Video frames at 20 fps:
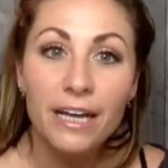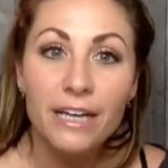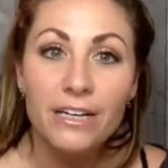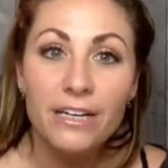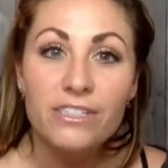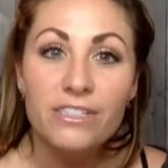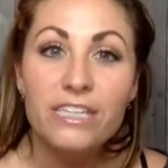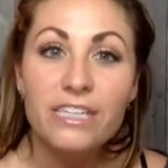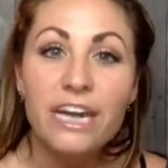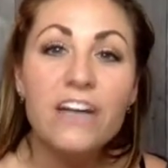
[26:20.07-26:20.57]

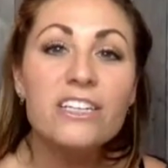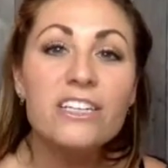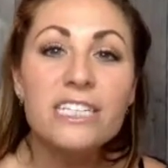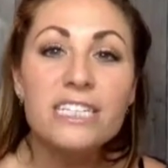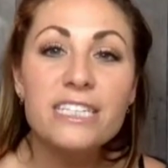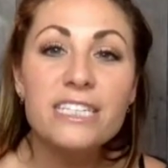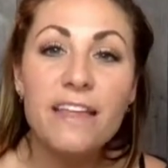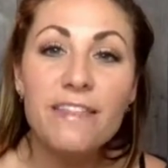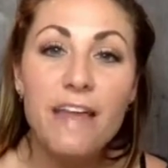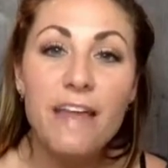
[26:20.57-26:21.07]
You're scared to
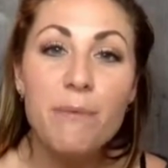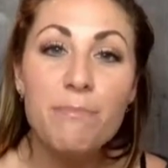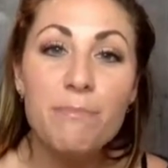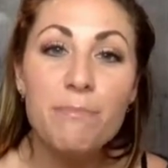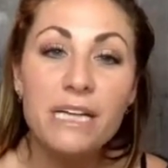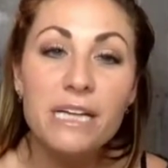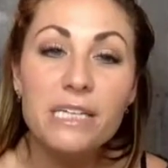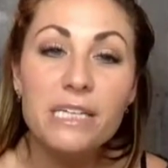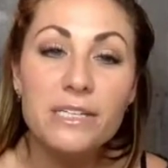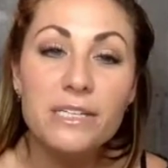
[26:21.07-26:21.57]
send that
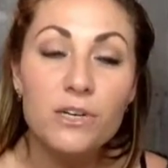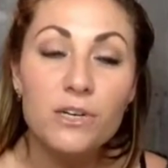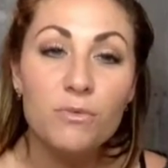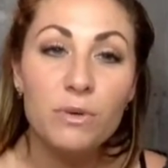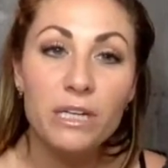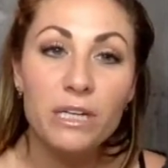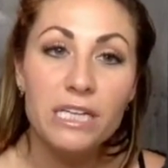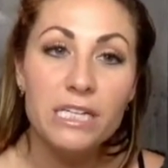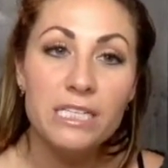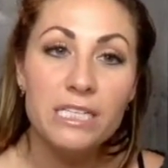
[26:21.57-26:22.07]
message and
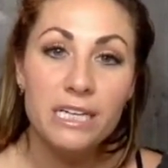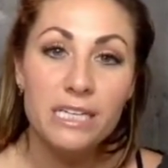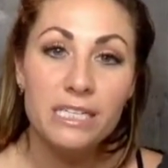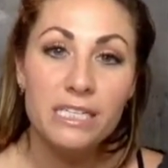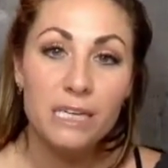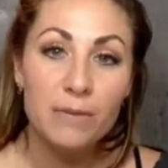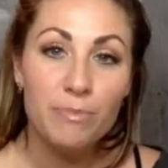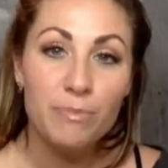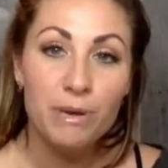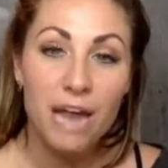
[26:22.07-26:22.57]
really dig
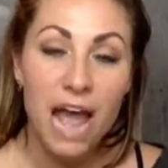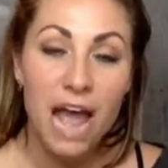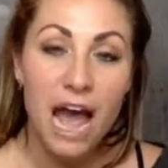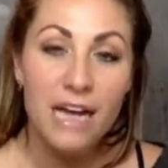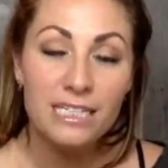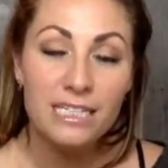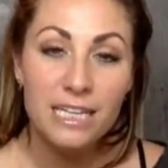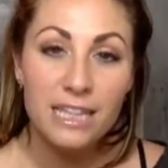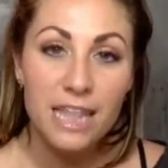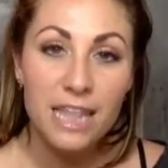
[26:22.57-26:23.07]
deep and
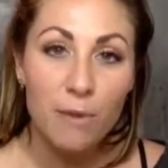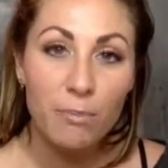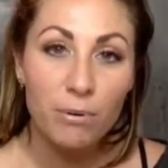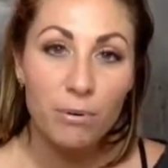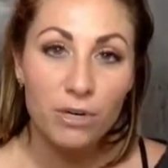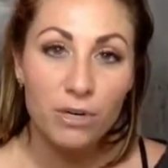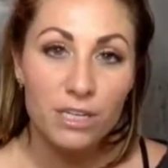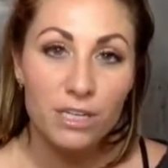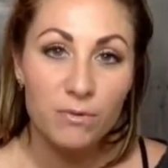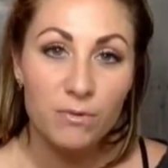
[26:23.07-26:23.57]
ask that
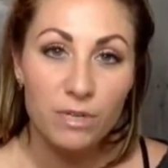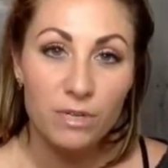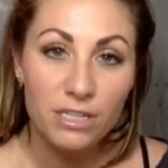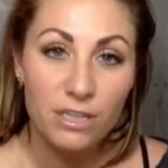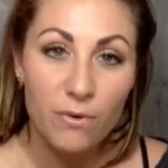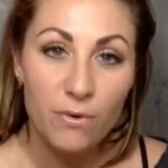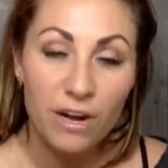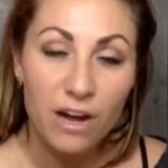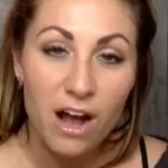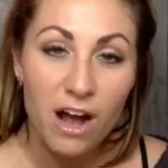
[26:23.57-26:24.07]
person what's
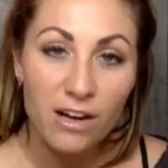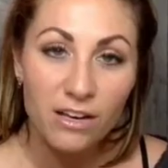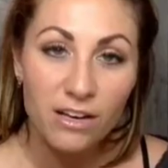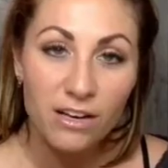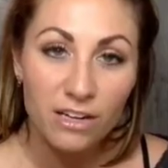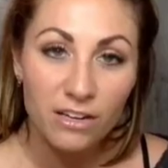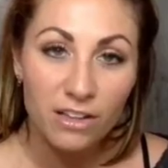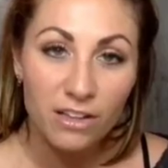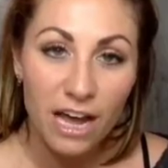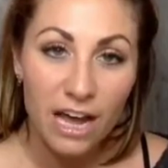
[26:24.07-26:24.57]
going on in
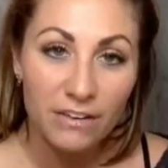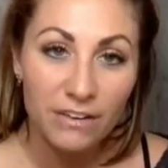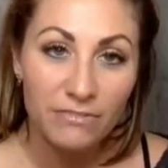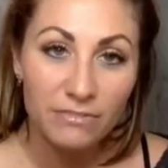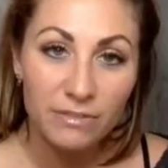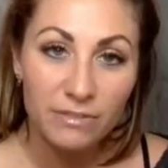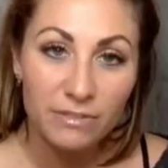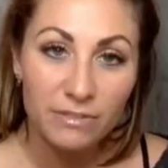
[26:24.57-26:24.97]
their life.